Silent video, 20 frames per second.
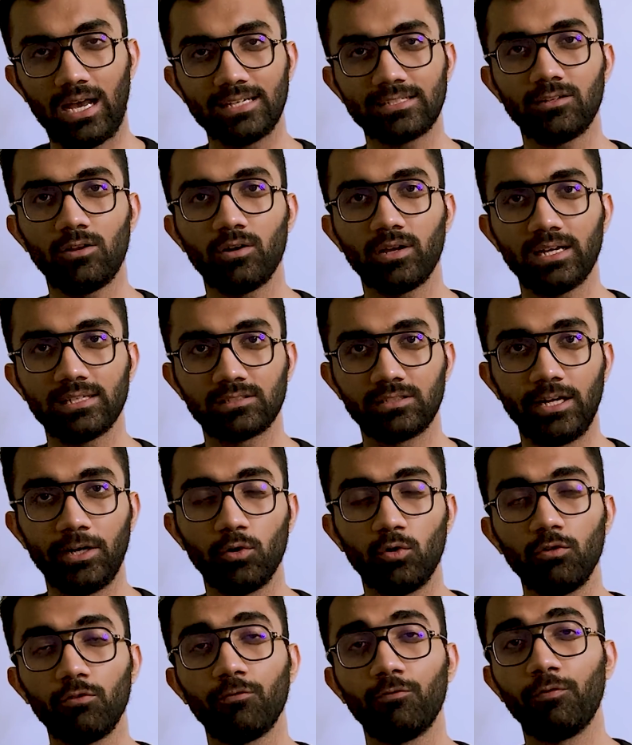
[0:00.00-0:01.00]
as long as they
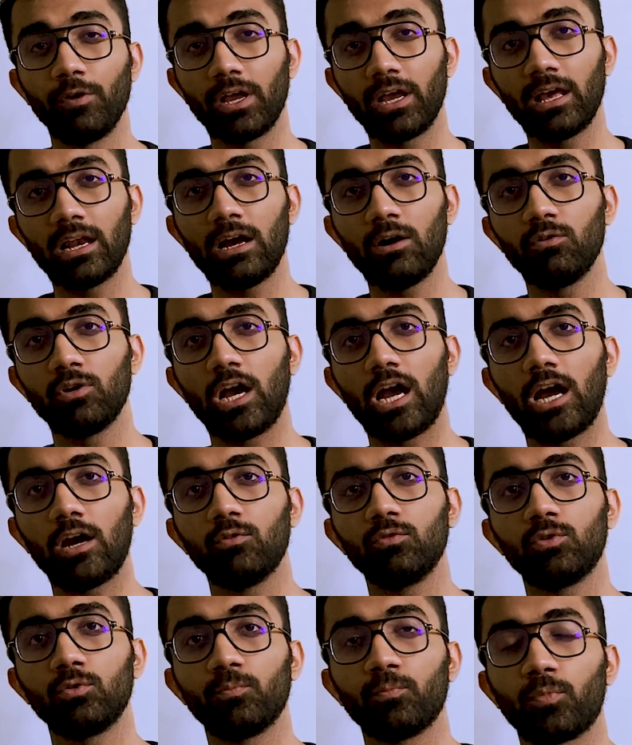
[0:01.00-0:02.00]
don't figure out
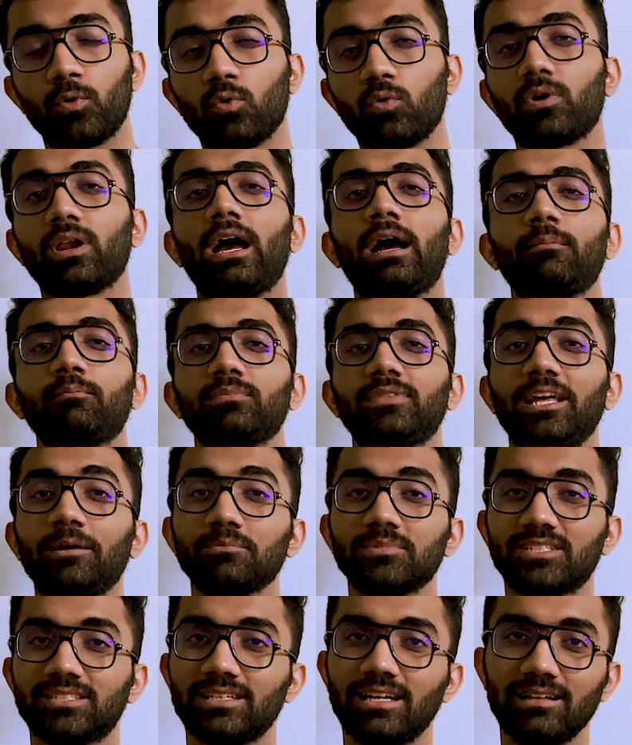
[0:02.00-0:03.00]
how to program
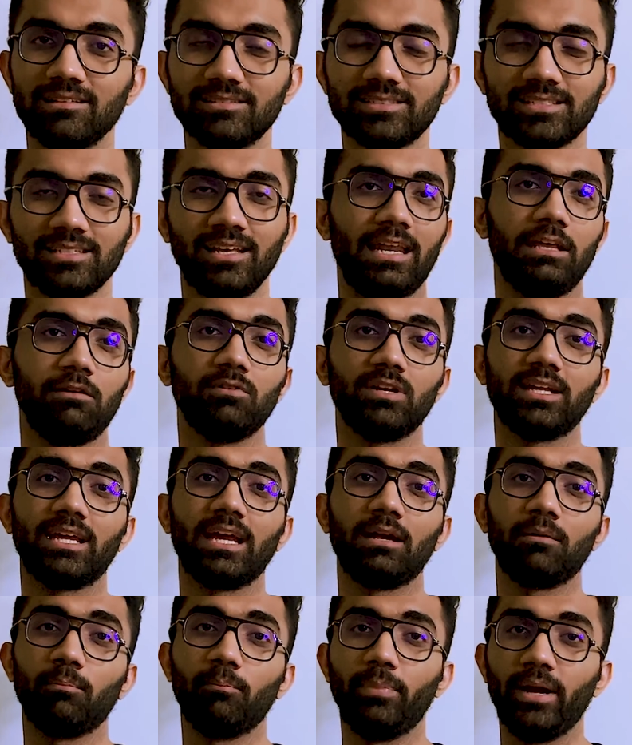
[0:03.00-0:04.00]
themselves and even
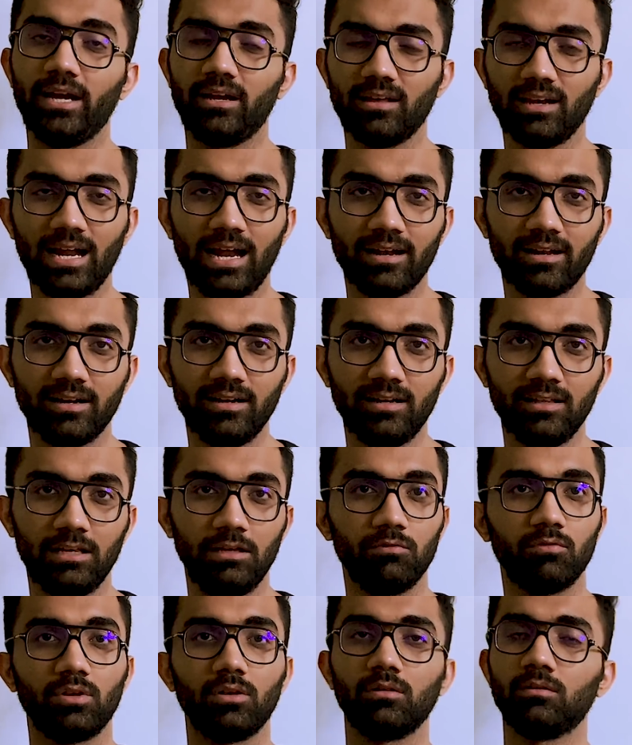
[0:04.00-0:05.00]
get better at it,
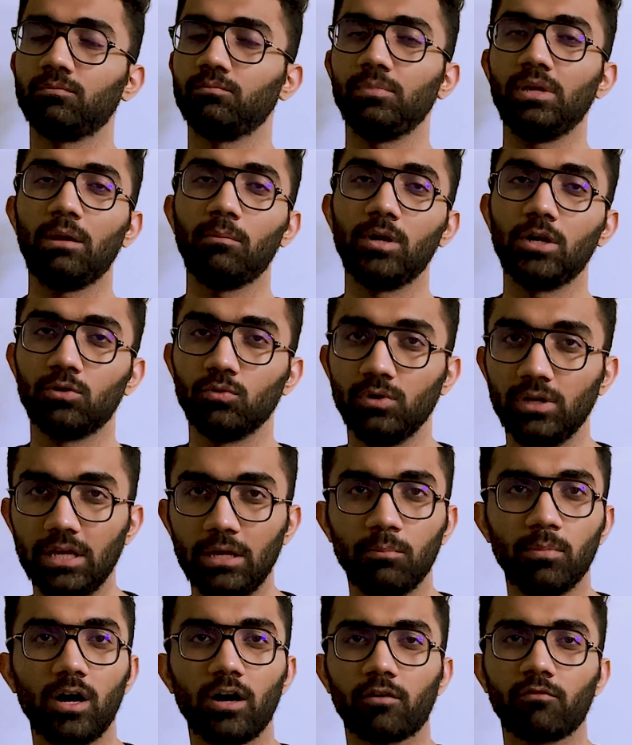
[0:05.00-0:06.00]
even be able to
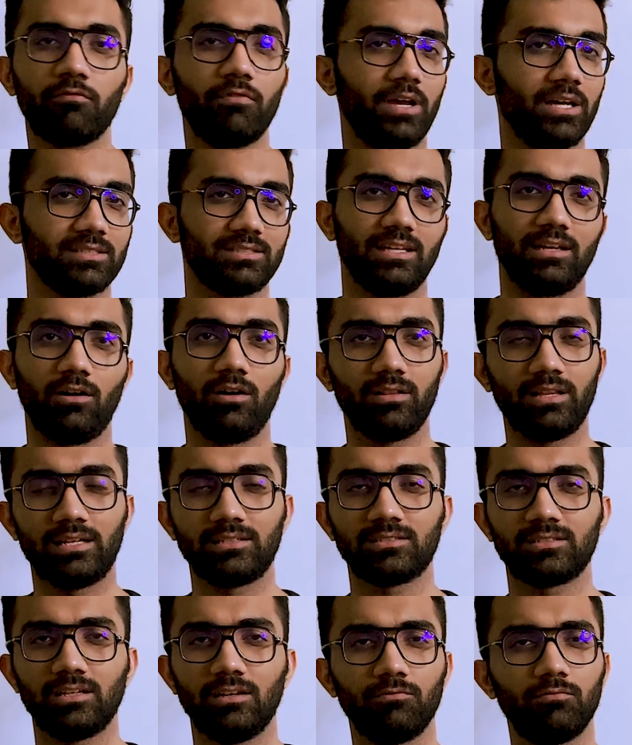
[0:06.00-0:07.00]
debug, fix, and all that
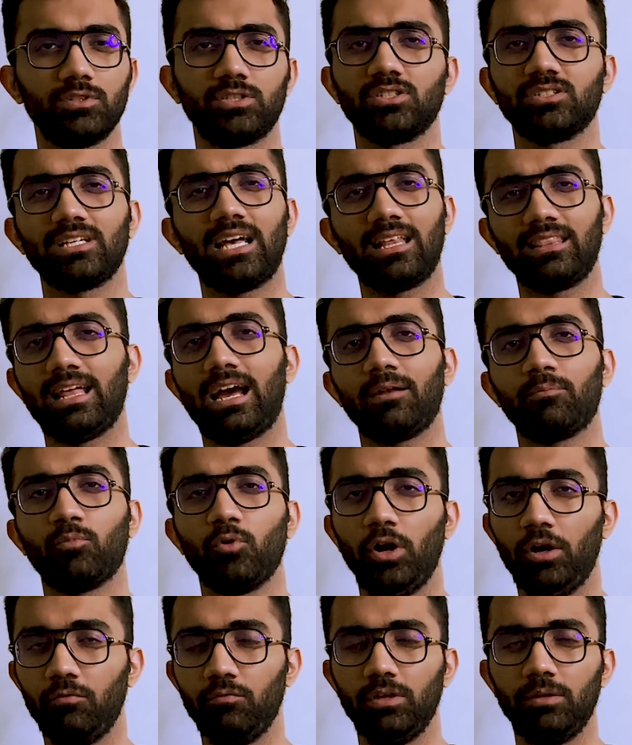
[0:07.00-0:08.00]
stuff, which is at that
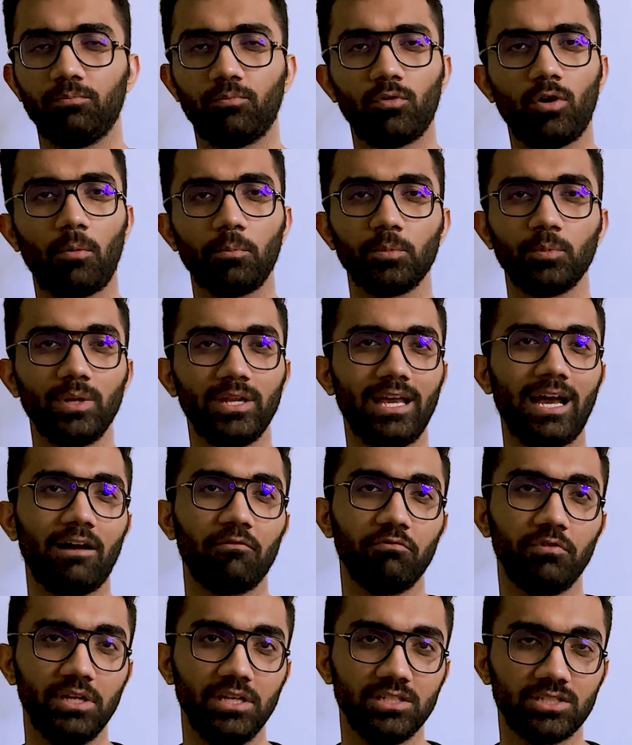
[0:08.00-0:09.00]
point we probably have
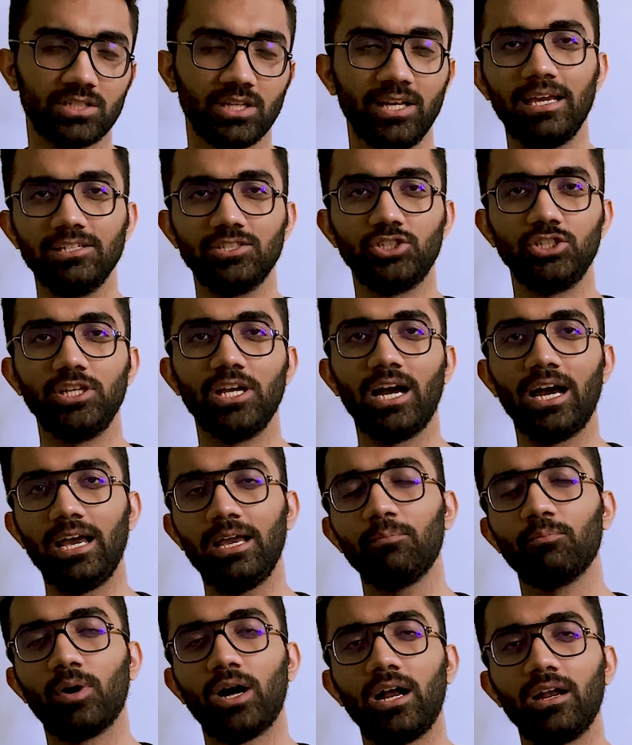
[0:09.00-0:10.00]
reached
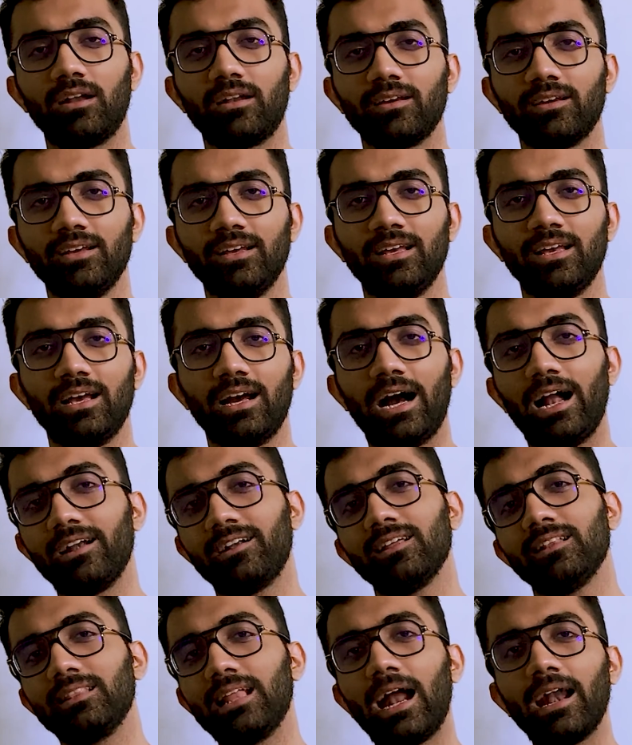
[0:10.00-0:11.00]
AGI. But
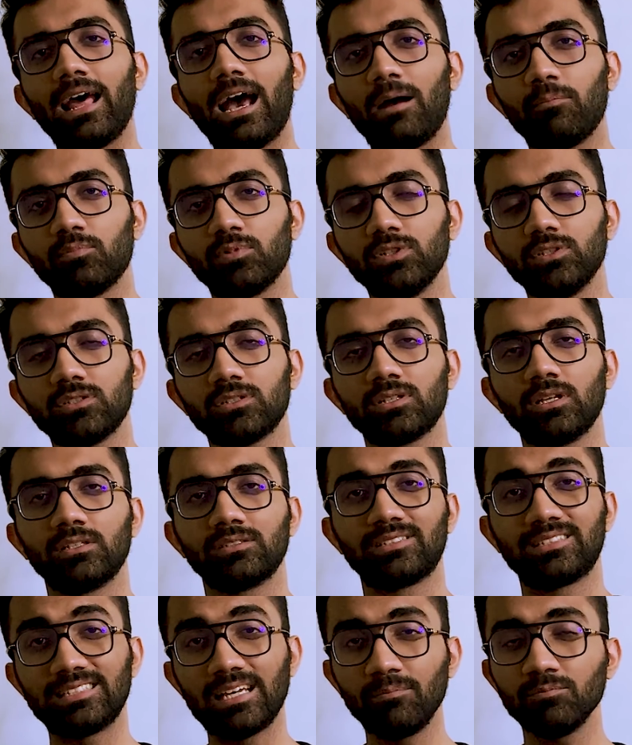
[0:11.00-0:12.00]
until that happens,
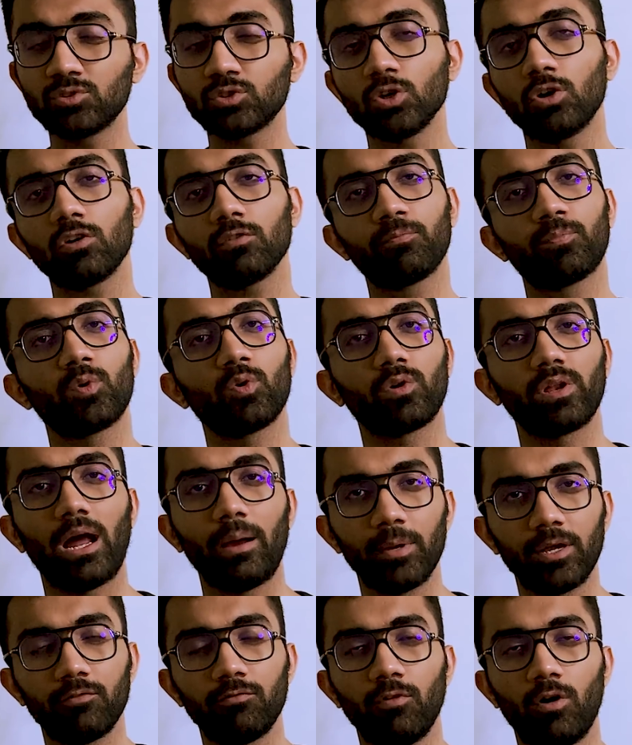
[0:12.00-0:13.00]
some sort of
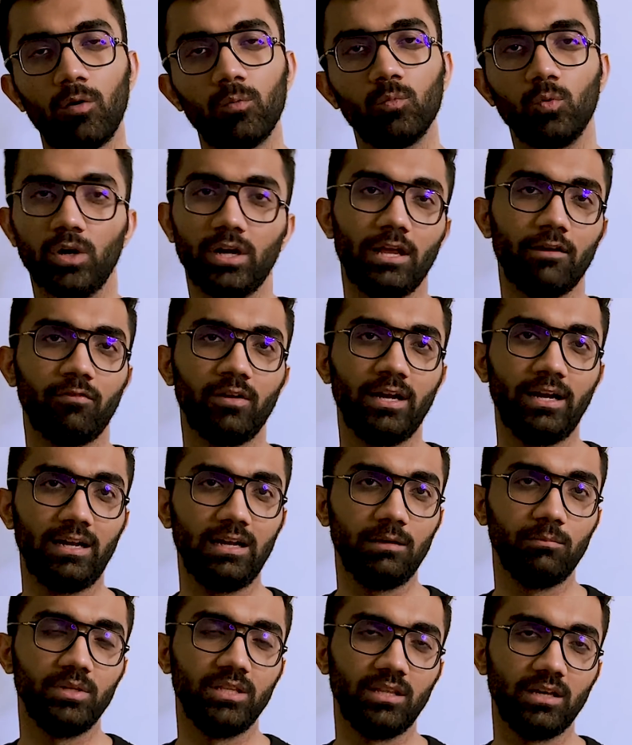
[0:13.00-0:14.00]
programming form would definitely be